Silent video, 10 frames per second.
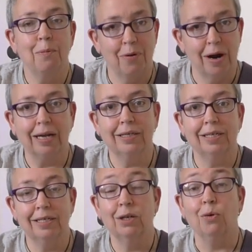
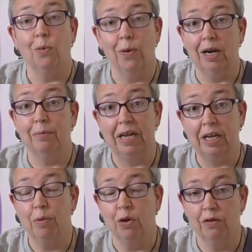Practice will
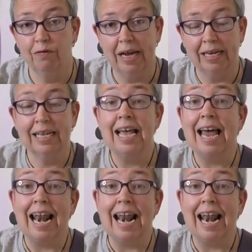make perfect.